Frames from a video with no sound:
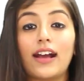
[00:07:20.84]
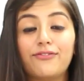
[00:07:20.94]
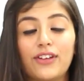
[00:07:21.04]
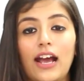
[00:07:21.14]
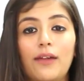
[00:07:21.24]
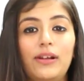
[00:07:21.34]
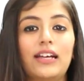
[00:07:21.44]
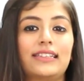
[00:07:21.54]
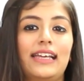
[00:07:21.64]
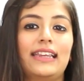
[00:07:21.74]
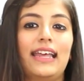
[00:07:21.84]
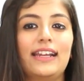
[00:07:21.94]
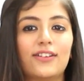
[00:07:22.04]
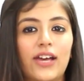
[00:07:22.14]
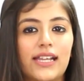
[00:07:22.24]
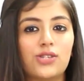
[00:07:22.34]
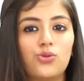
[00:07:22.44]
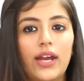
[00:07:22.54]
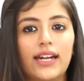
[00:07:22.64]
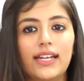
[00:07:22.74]
fir garmi and then it gets
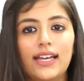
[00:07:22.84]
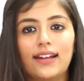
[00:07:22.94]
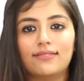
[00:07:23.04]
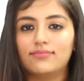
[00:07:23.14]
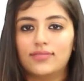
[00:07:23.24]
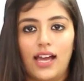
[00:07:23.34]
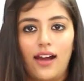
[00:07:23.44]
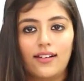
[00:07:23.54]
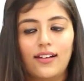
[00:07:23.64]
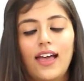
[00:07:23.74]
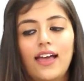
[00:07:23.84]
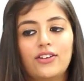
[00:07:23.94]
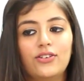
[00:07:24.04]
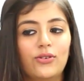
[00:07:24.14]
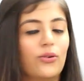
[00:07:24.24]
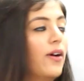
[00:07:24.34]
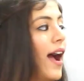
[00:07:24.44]
sweaty and yeah you know